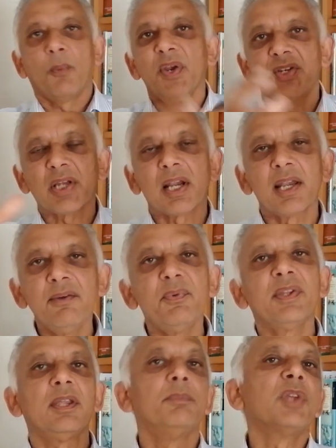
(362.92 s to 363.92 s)
and we shall live
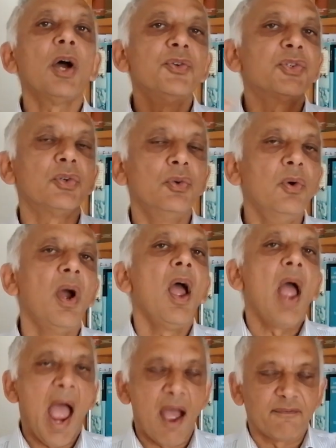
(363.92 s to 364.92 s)
with him, those who
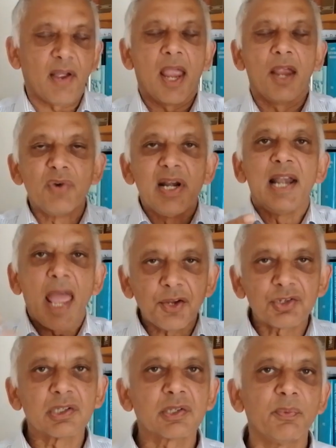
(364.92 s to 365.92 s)
have a
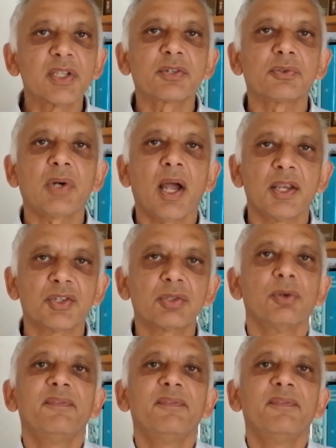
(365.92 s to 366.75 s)
relationship with Christ,